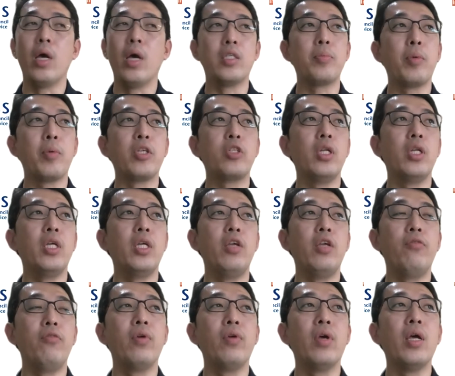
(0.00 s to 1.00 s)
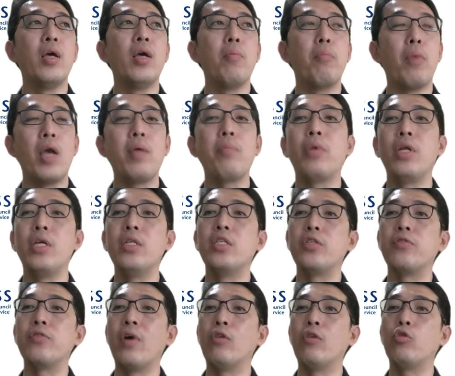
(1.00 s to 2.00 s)
especially if my place is
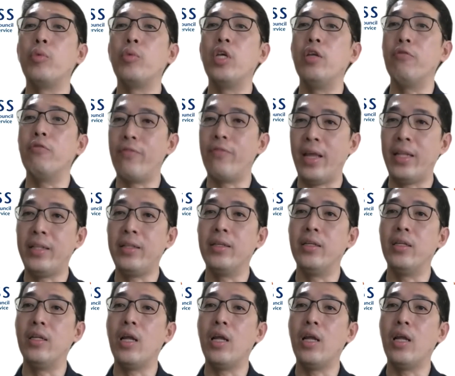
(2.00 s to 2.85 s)
found to be infected.